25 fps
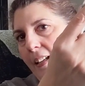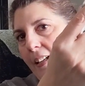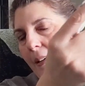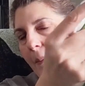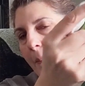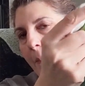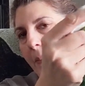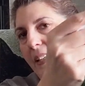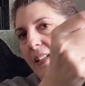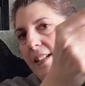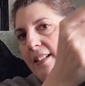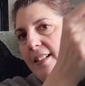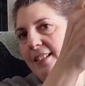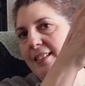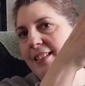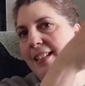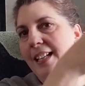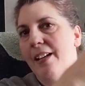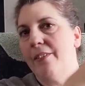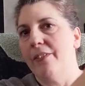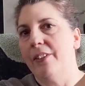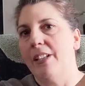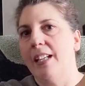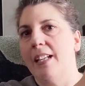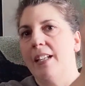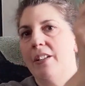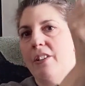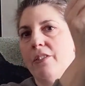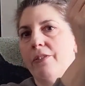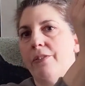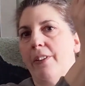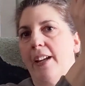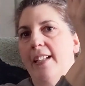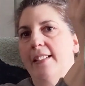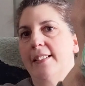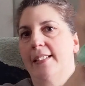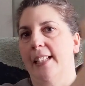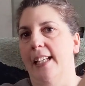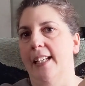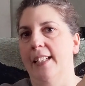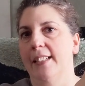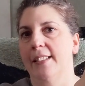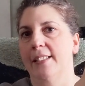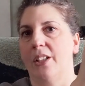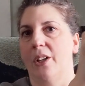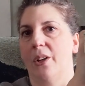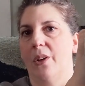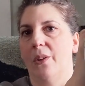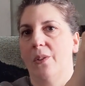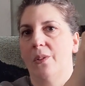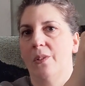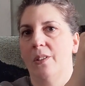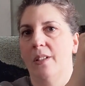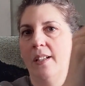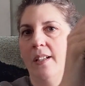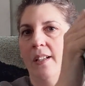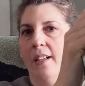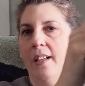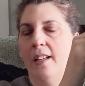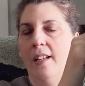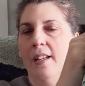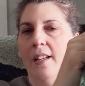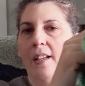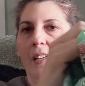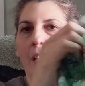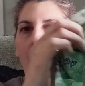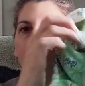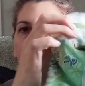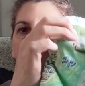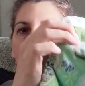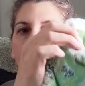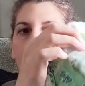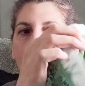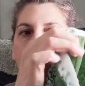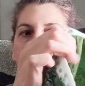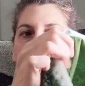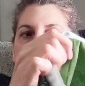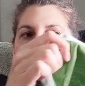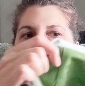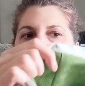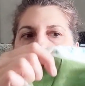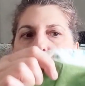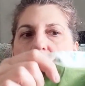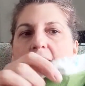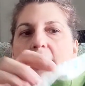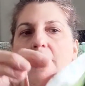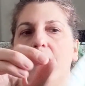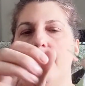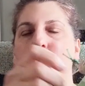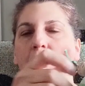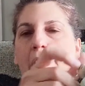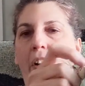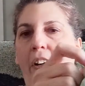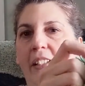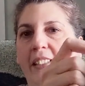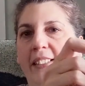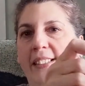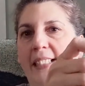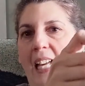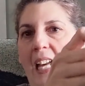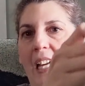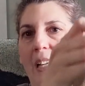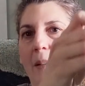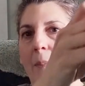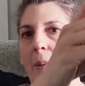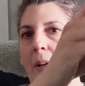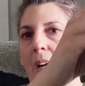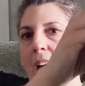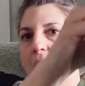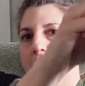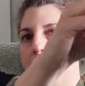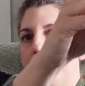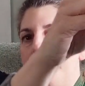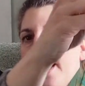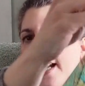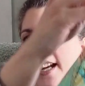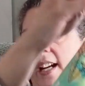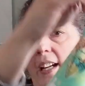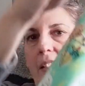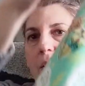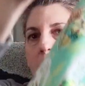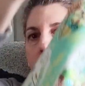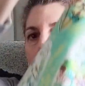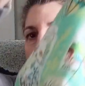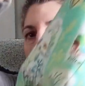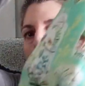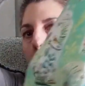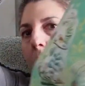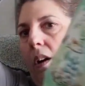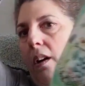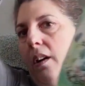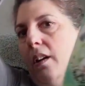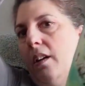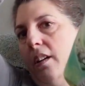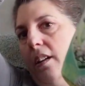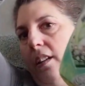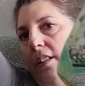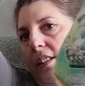but it doesn't have any interfacing. So it's great for a sock project or a